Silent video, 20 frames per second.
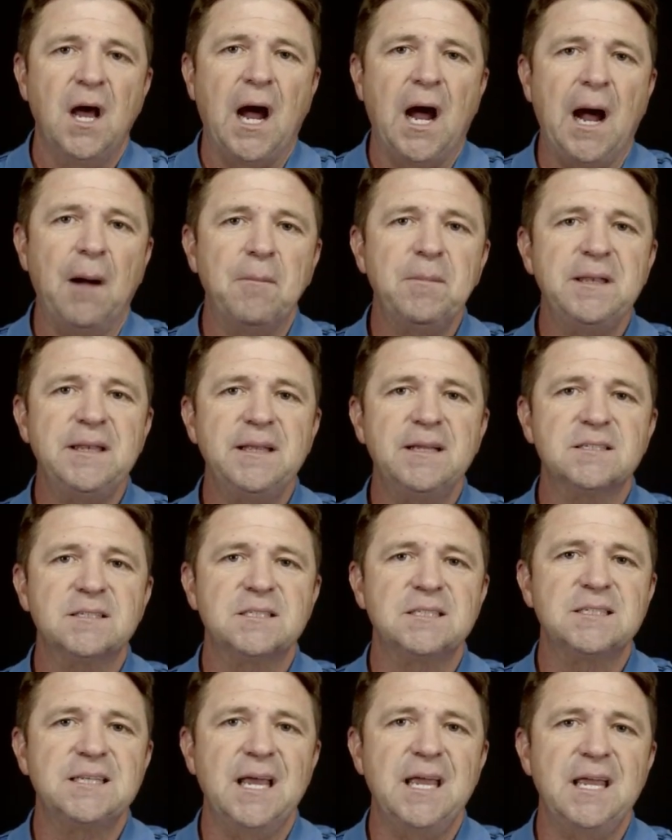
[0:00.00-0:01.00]
I'm getting us
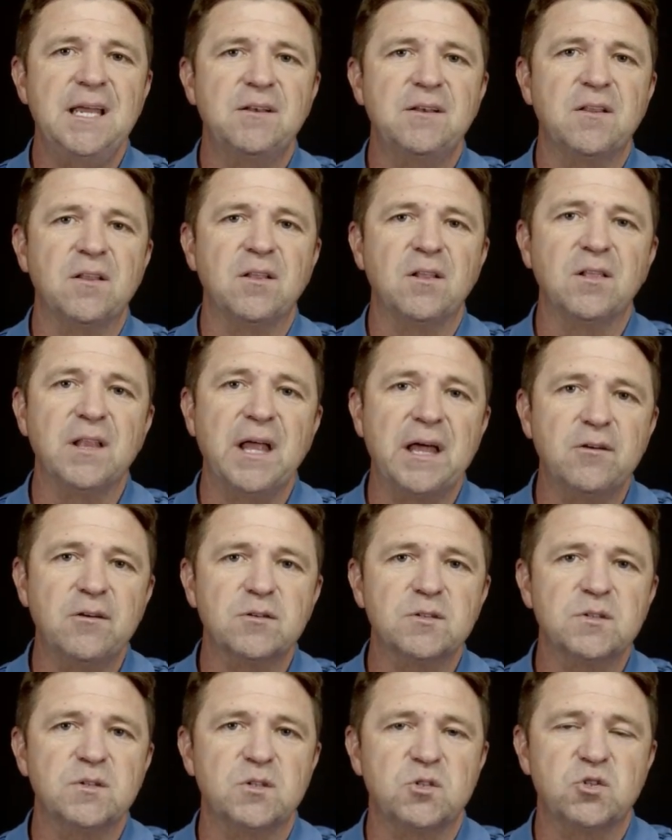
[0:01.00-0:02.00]
today into the
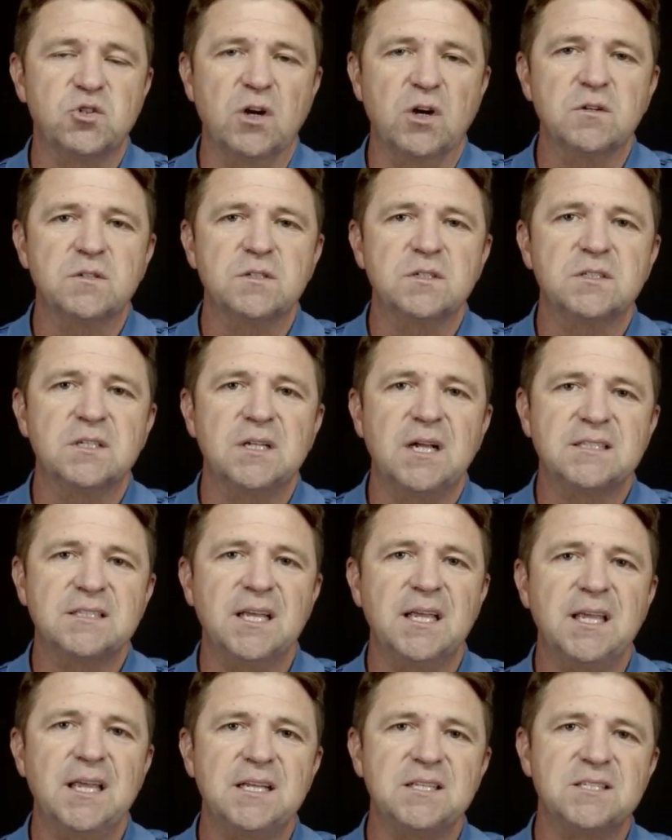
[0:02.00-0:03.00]
letters to the churches. And I
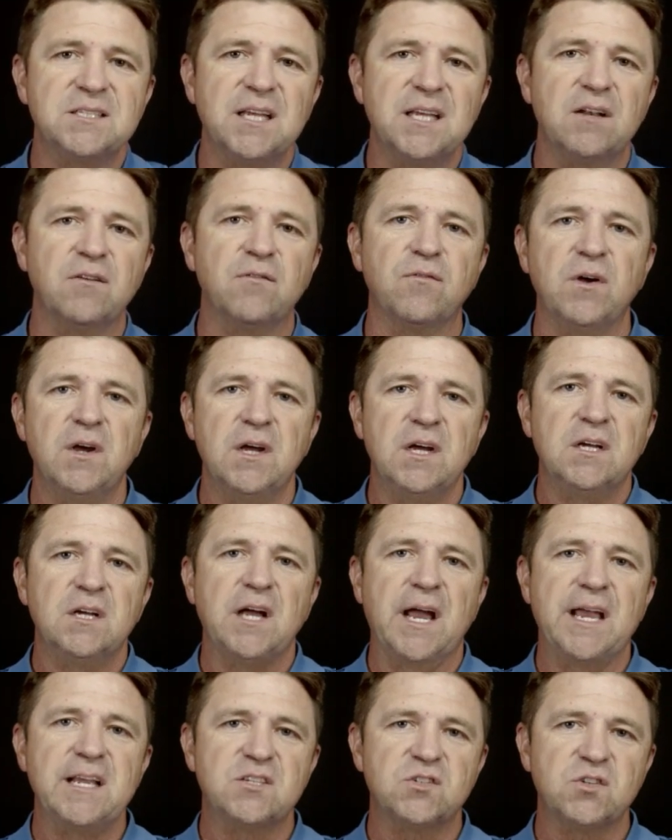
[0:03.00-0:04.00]
tell you, instead of
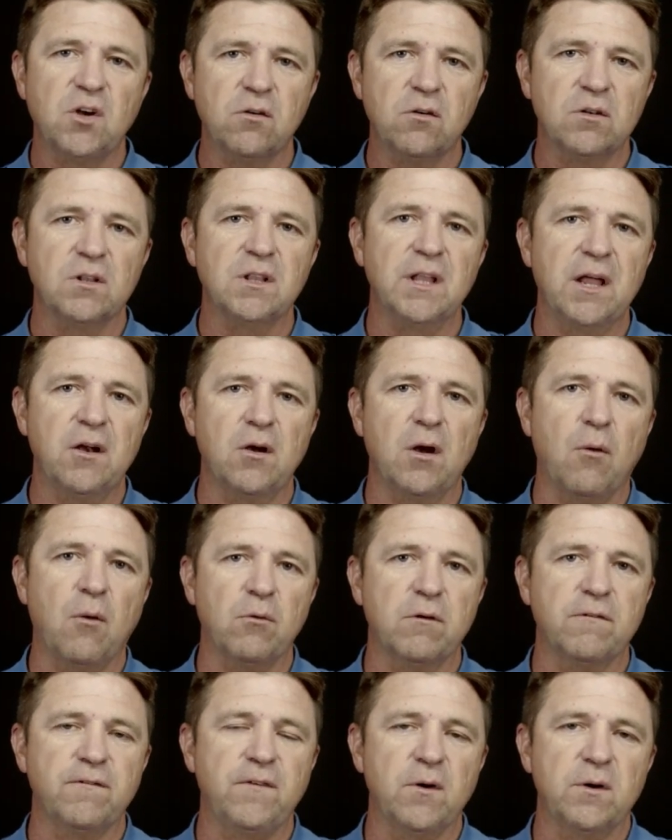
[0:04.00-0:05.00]
a certain letter I
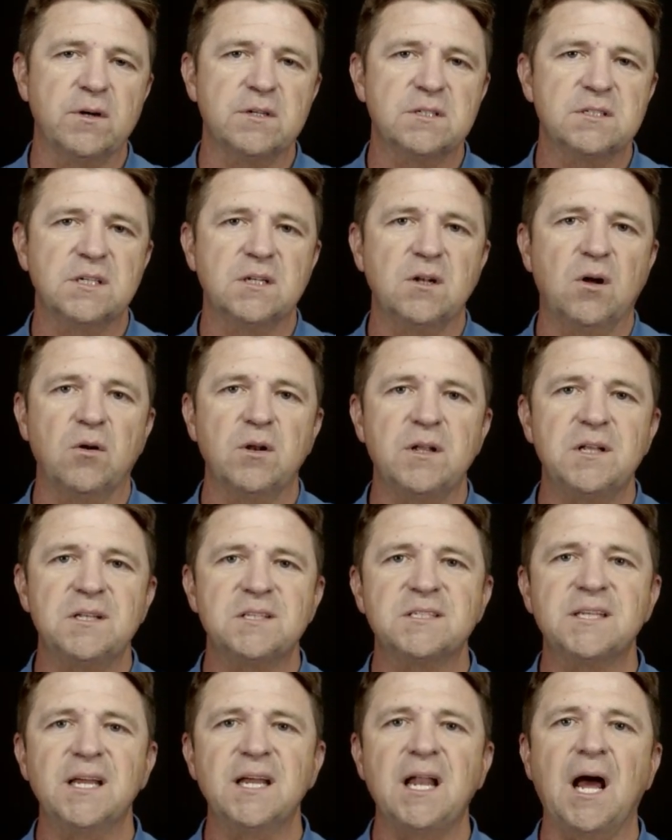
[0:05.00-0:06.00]
want to focus in on,
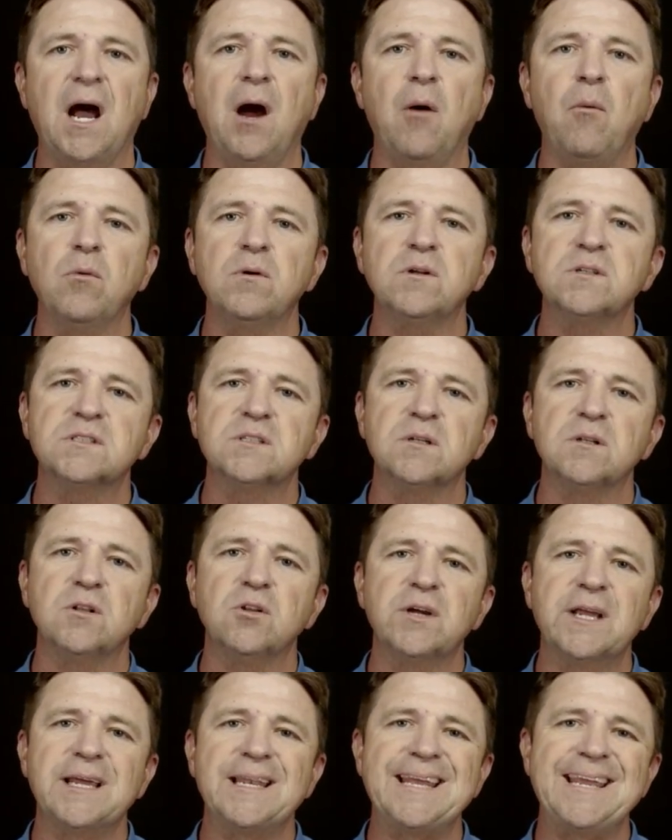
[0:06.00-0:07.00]
instead I want us to
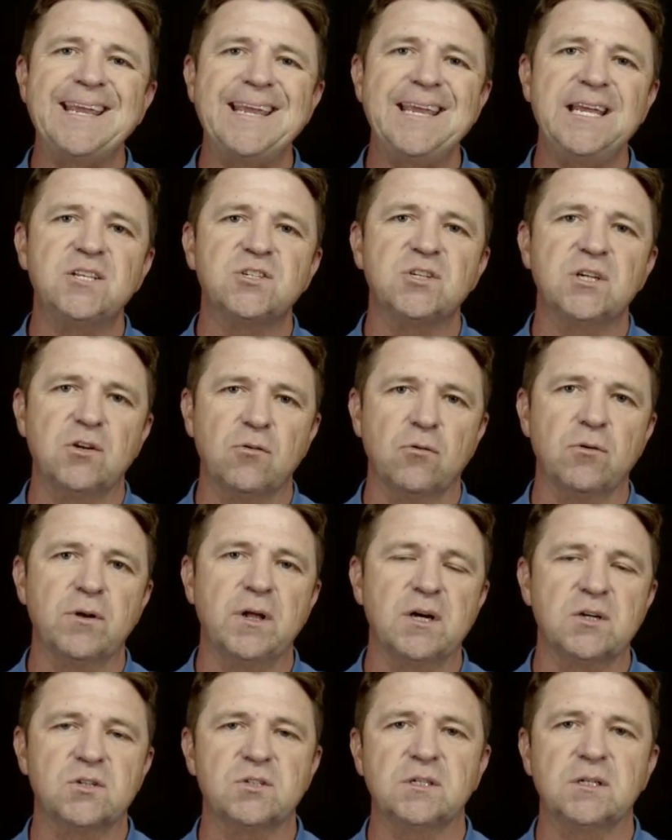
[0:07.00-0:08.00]
look at each
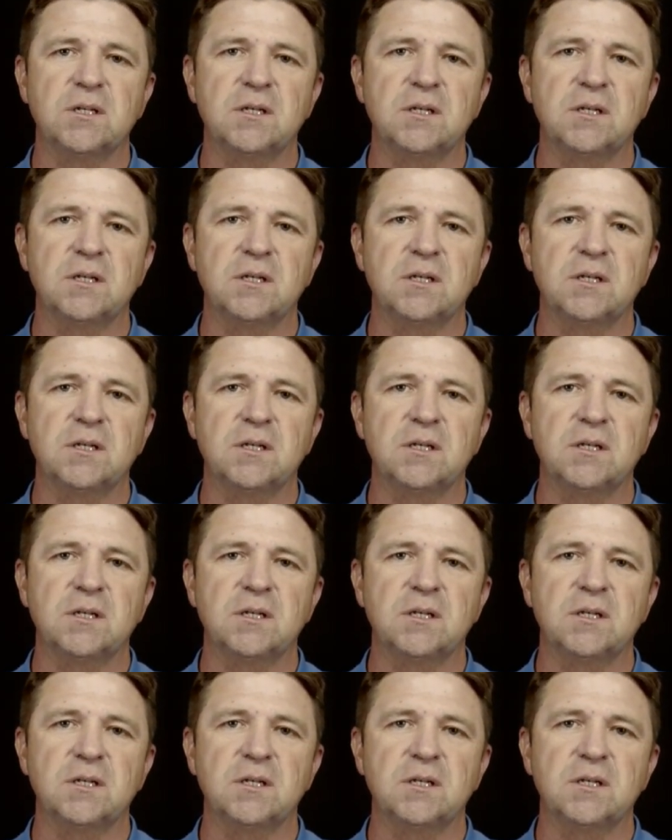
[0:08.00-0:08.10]
introduction.